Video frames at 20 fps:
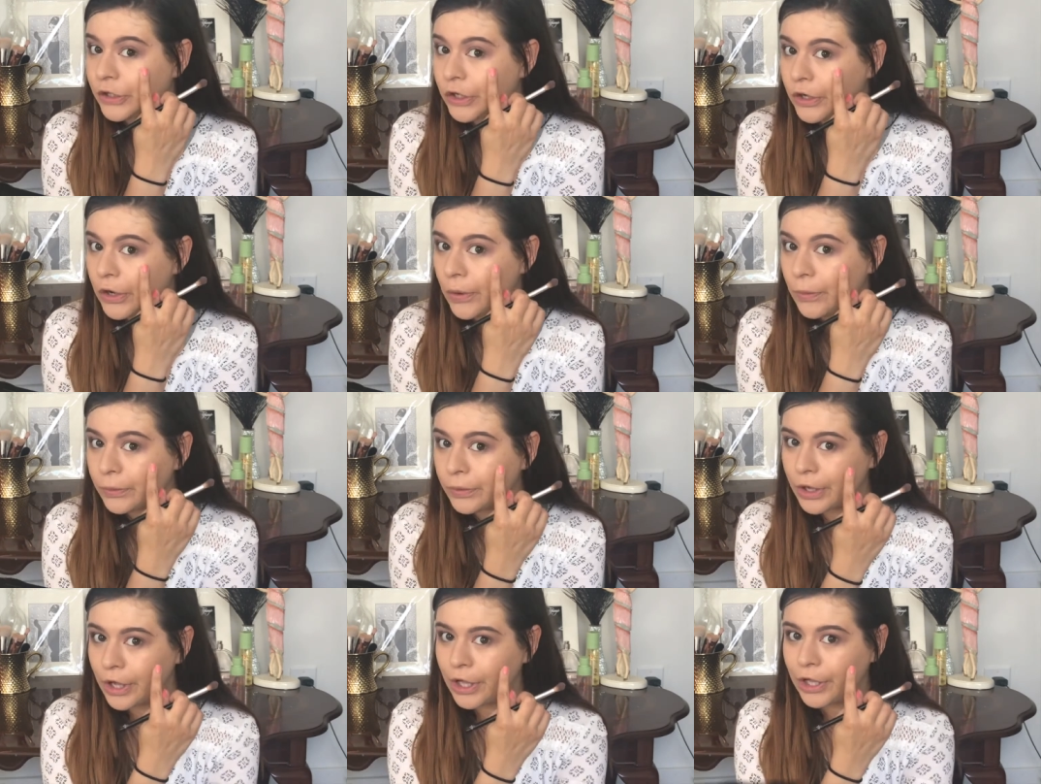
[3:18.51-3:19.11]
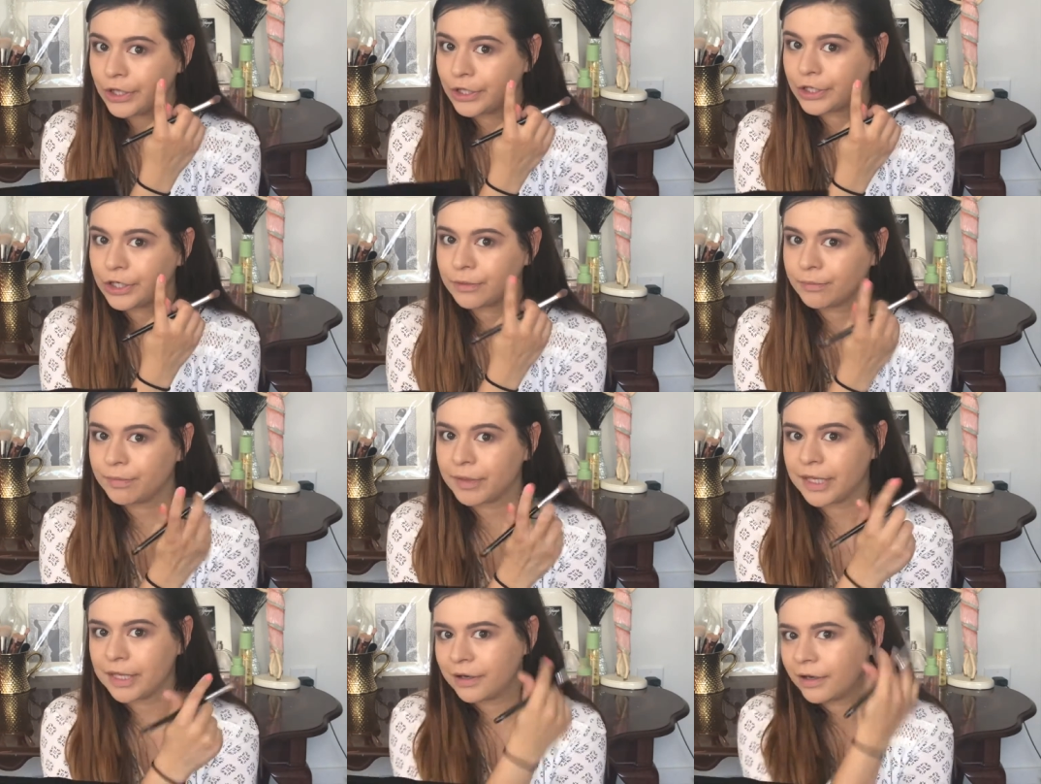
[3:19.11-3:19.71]
no color
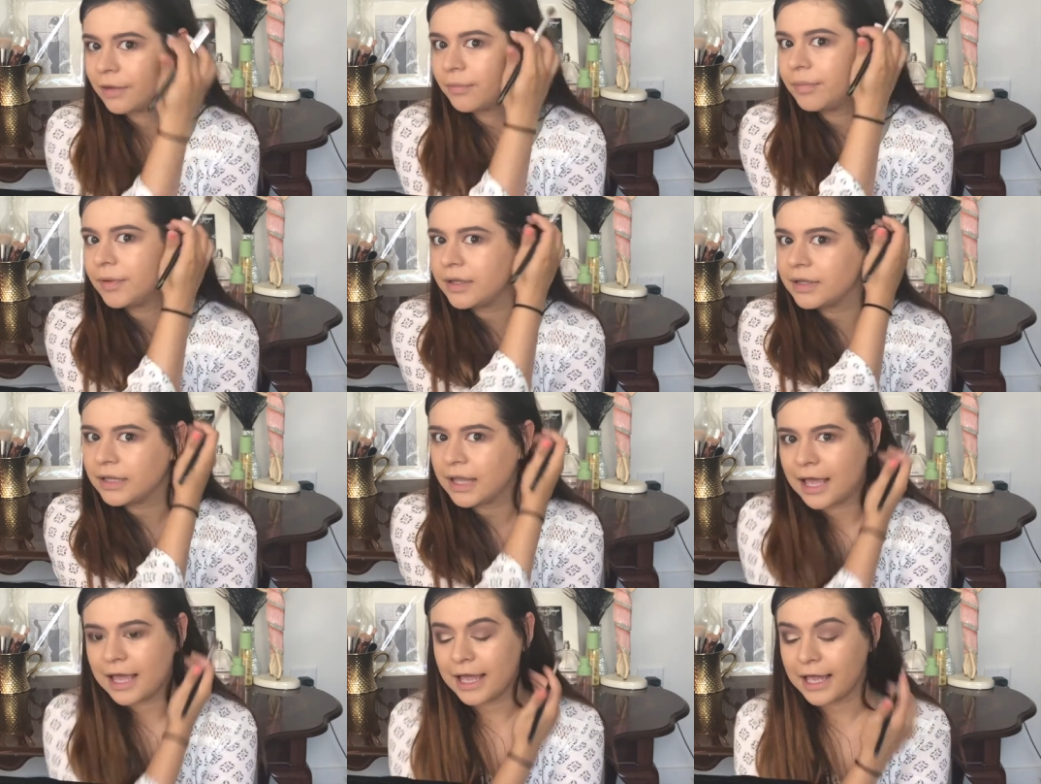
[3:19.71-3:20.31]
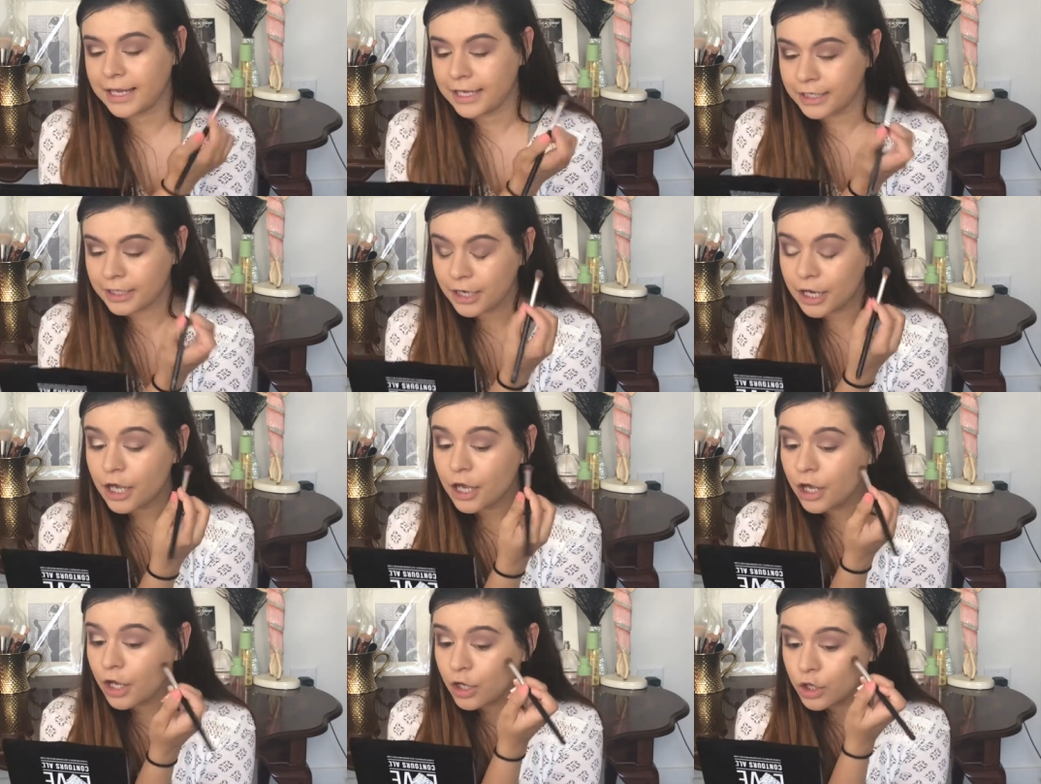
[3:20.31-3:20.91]
being applied
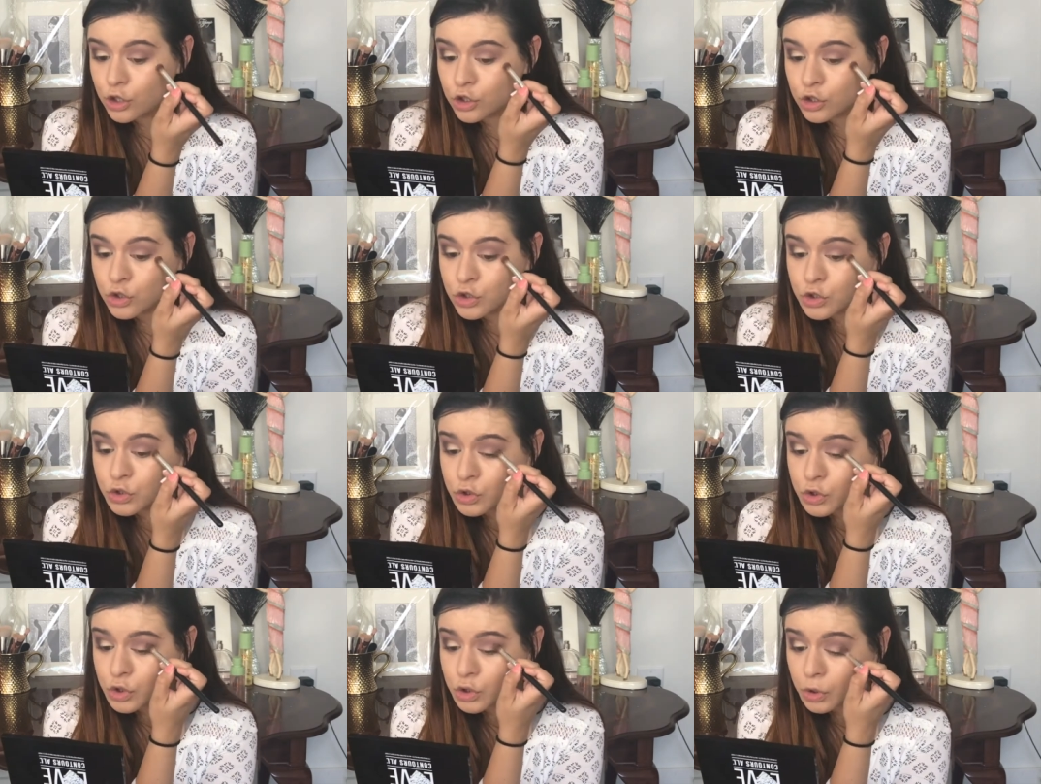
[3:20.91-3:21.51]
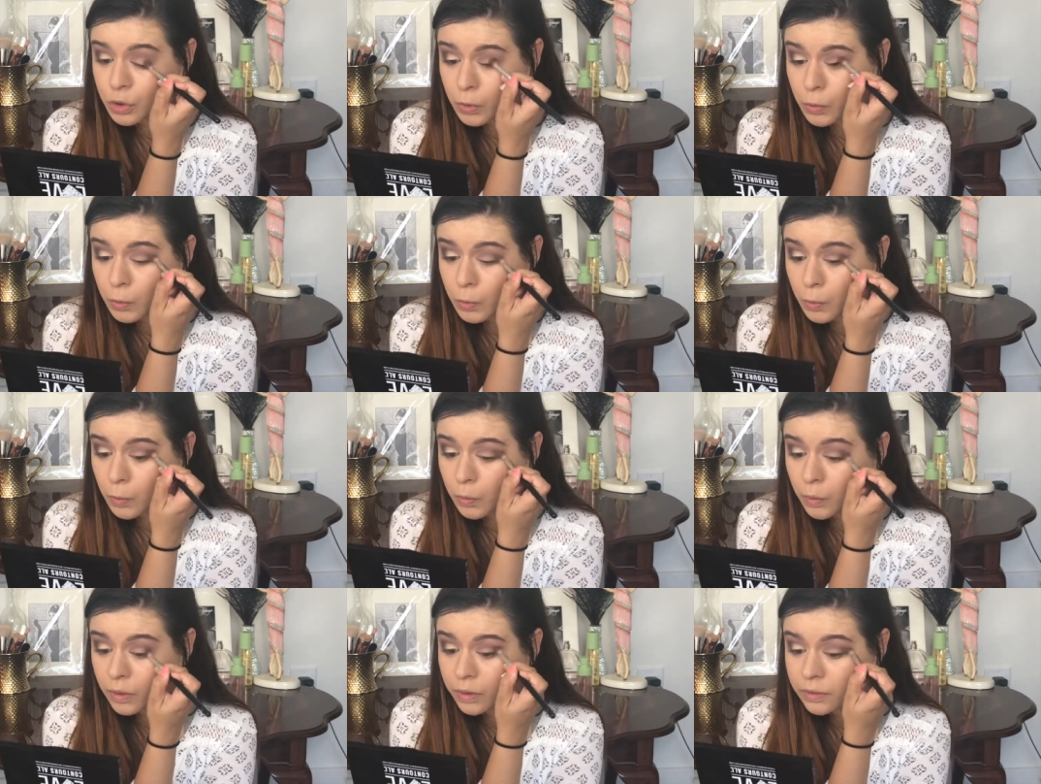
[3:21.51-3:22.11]

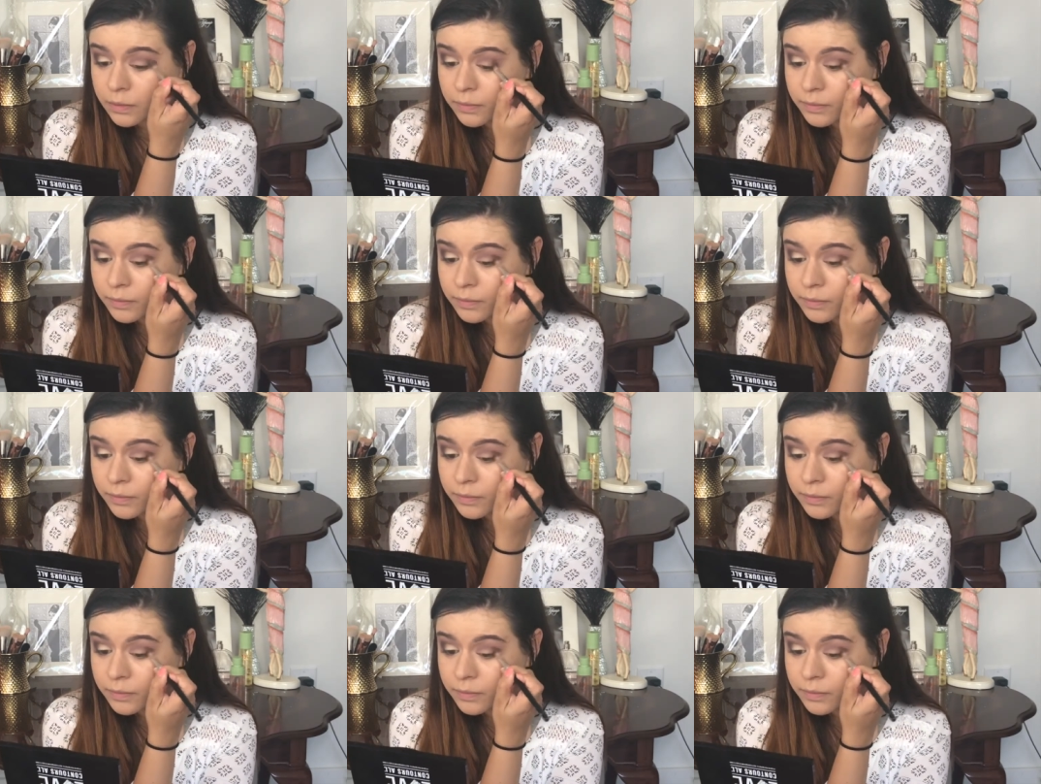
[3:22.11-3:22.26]
to